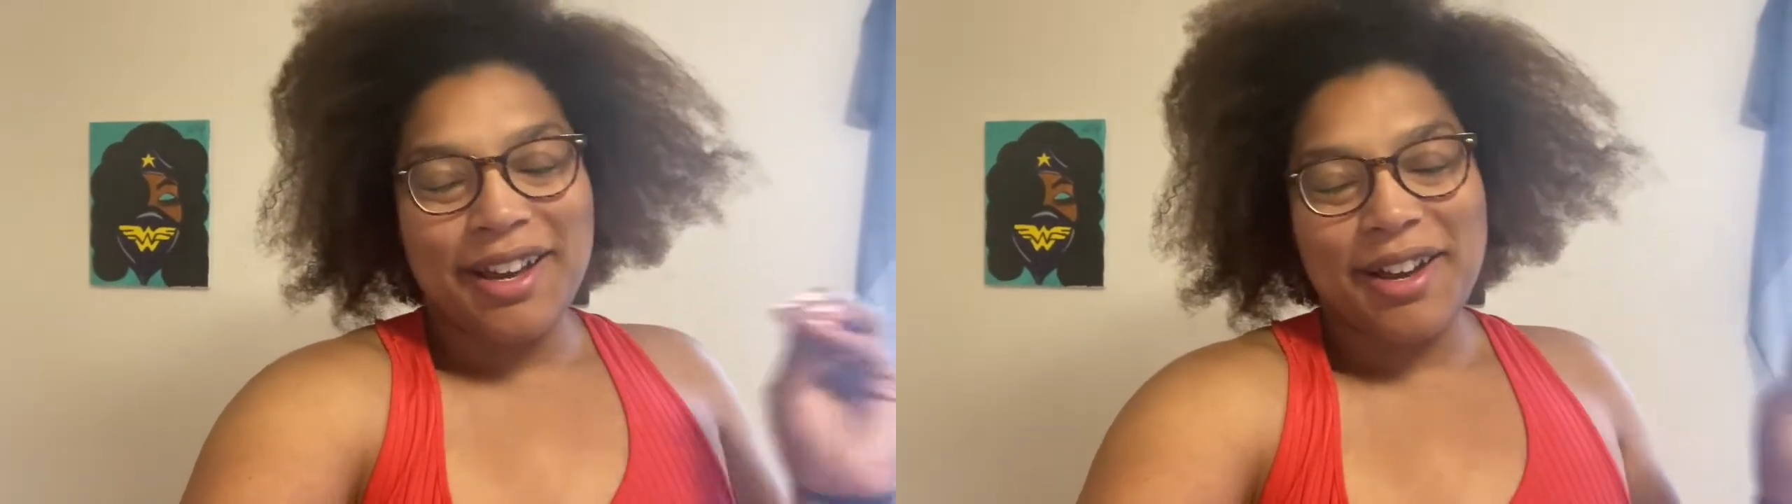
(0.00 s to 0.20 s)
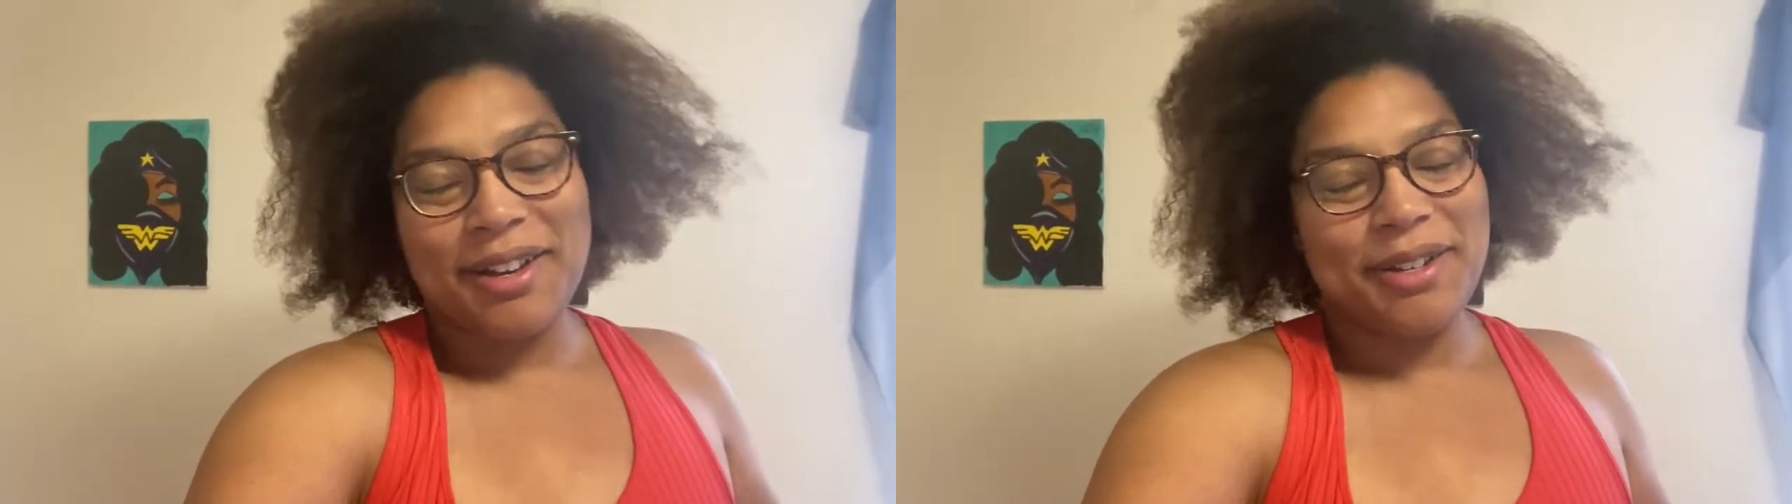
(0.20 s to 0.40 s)

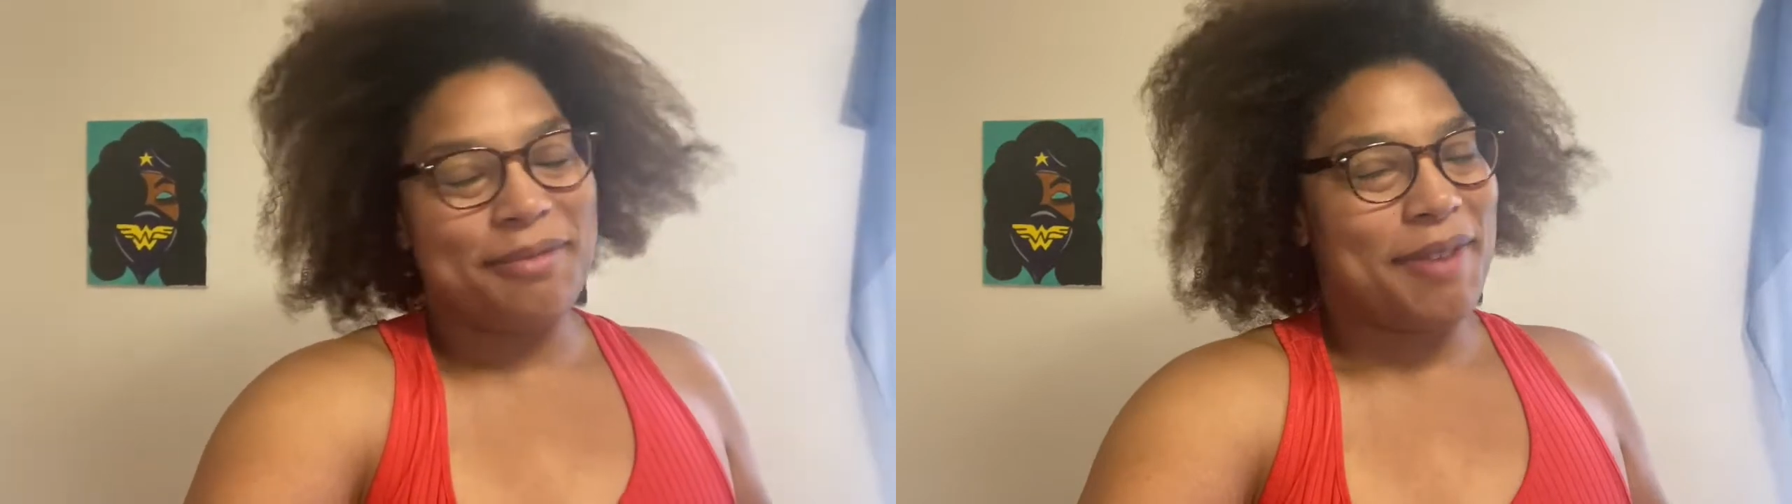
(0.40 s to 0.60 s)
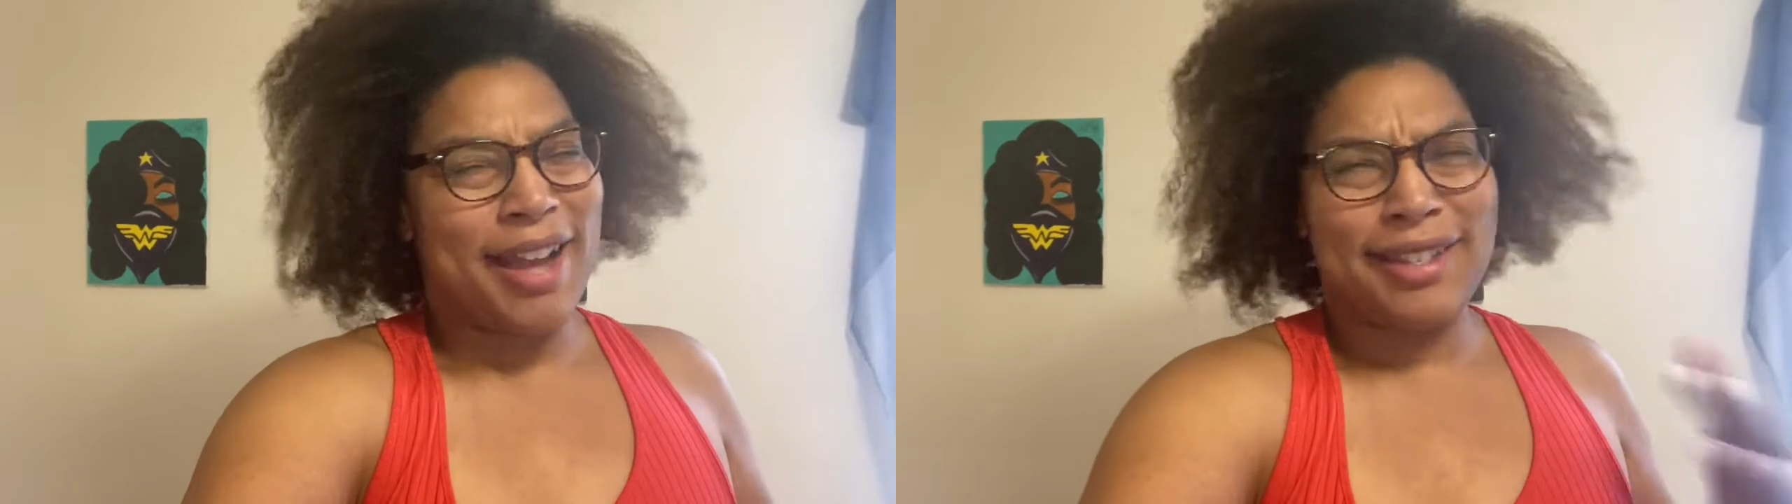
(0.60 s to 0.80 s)

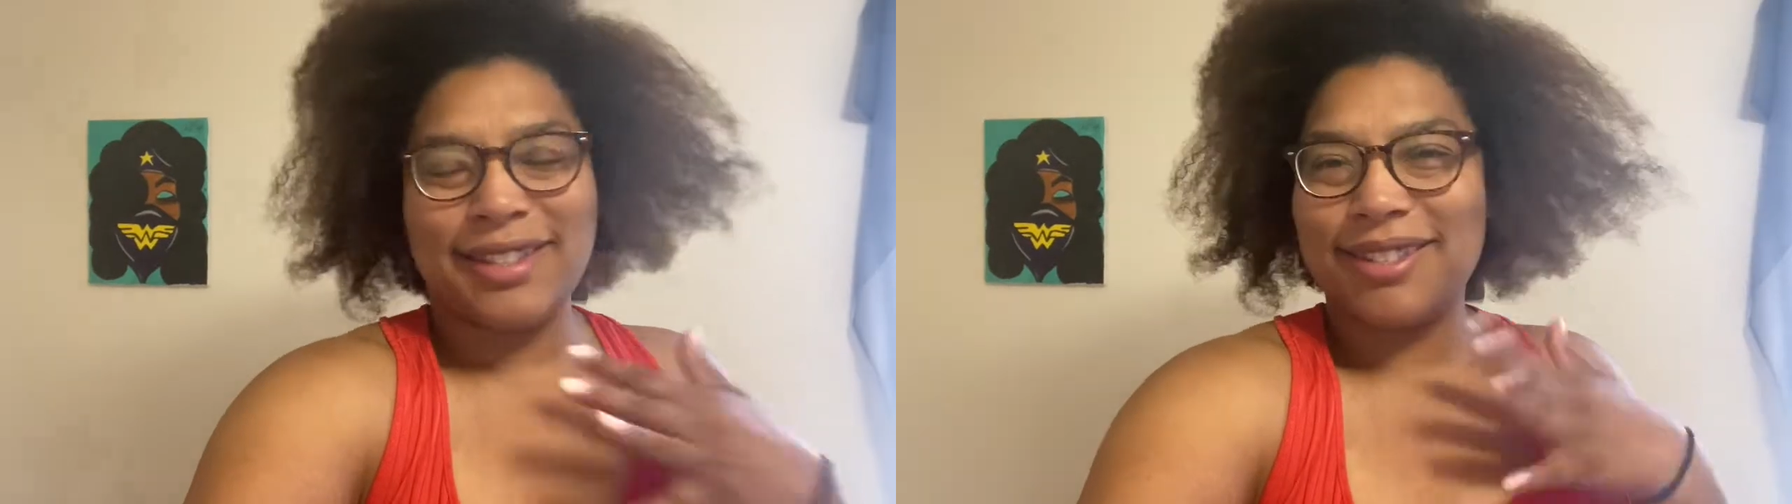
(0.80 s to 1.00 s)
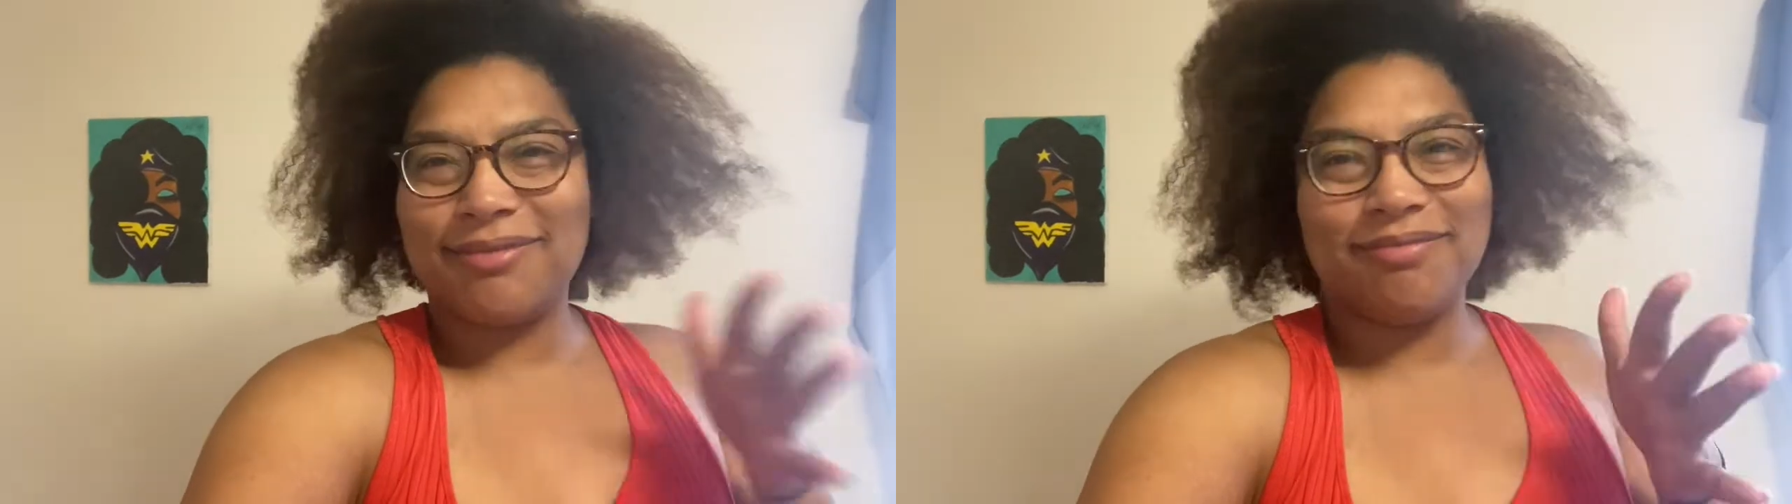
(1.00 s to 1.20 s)
Um, I
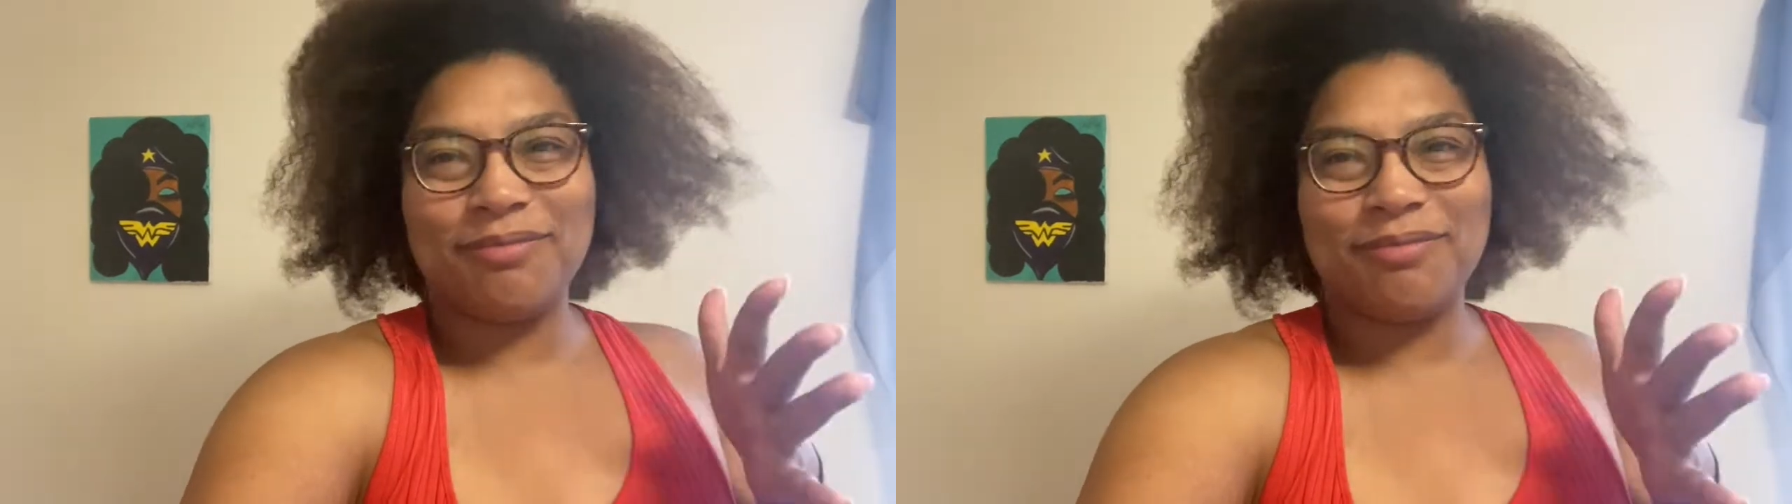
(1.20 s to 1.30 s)
just,